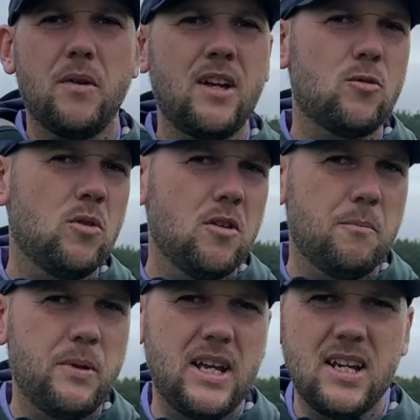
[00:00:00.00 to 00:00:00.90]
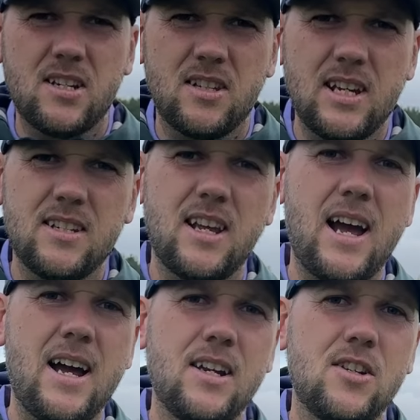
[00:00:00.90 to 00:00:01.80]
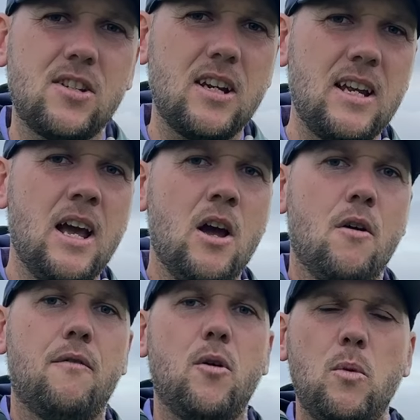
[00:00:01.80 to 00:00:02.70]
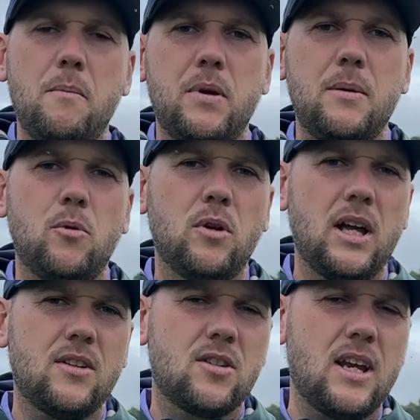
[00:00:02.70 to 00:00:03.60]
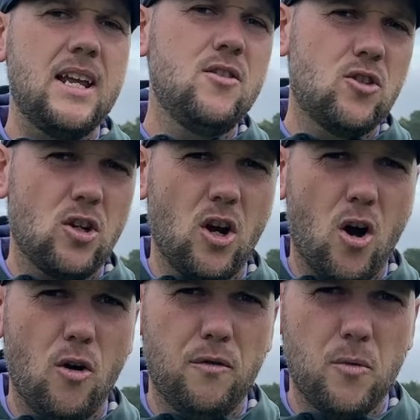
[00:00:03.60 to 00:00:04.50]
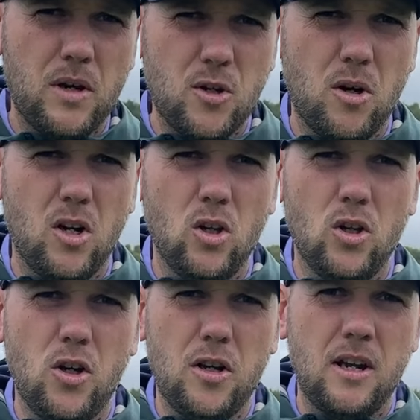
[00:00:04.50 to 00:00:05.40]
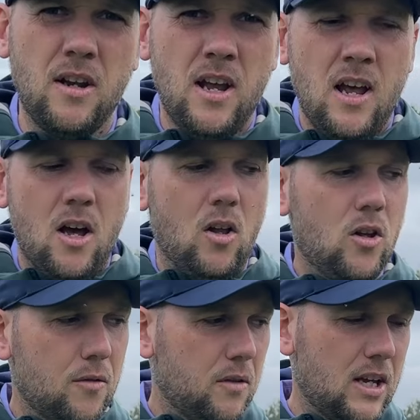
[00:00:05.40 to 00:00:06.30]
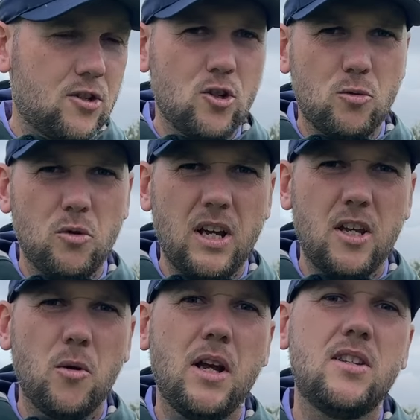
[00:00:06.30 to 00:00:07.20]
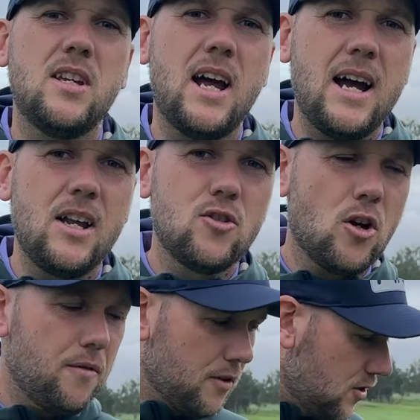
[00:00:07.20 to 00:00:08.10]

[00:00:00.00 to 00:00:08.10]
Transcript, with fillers: and that's one of the biggest things that I see from when people get into golf and when you are learning. A lot of lessons will get you hitting irons off